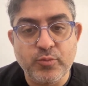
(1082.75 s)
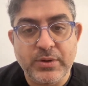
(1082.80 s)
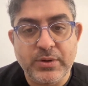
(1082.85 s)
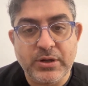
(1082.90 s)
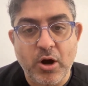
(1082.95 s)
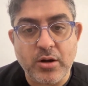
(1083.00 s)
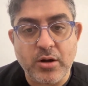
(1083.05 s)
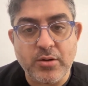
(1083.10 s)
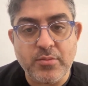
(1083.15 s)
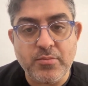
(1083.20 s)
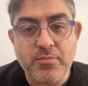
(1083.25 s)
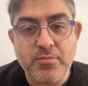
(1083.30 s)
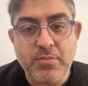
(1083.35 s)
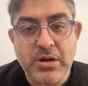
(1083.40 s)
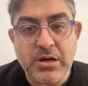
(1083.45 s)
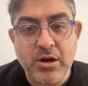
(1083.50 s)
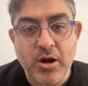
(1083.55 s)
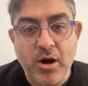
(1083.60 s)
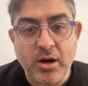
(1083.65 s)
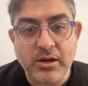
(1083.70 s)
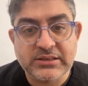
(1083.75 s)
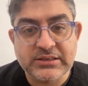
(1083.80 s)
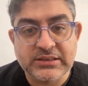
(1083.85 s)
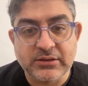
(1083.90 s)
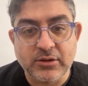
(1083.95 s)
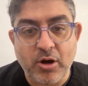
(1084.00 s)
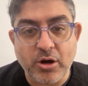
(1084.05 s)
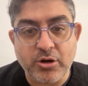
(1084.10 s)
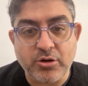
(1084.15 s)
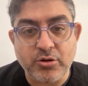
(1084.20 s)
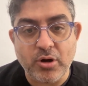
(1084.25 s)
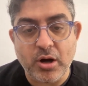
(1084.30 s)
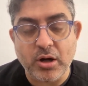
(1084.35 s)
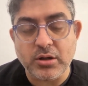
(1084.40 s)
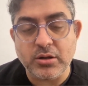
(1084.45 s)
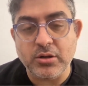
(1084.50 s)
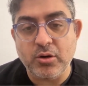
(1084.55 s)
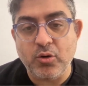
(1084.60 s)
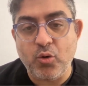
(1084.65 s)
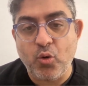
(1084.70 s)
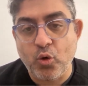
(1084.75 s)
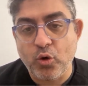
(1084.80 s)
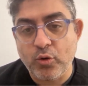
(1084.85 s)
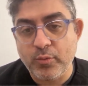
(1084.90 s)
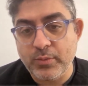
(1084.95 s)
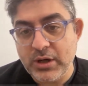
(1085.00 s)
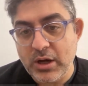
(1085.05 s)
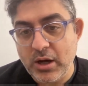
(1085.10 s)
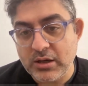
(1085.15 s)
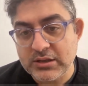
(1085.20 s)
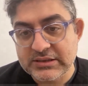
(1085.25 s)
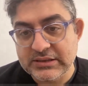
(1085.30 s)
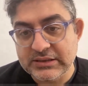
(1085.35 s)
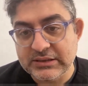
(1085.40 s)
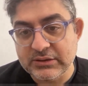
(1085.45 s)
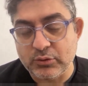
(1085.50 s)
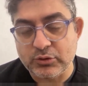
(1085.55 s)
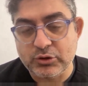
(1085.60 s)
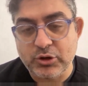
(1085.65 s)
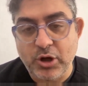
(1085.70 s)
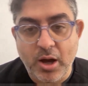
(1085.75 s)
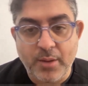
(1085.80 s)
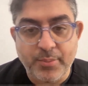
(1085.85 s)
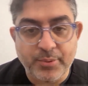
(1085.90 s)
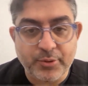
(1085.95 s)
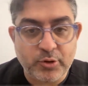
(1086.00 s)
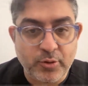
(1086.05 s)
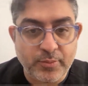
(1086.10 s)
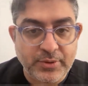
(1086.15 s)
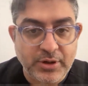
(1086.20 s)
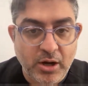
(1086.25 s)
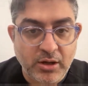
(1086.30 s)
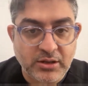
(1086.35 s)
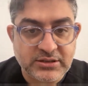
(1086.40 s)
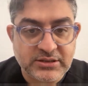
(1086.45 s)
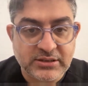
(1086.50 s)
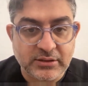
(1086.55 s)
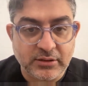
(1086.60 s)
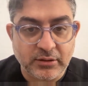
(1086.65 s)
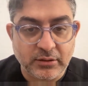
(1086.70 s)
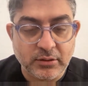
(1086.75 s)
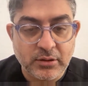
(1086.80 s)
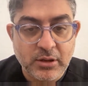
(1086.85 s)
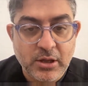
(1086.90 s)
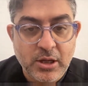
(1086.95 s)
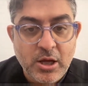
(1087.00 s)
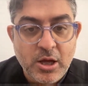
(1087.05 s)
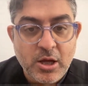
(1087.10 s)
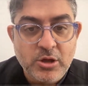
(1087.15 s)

been on minoxidil, are you on oral minoxidil or topical minoxidil?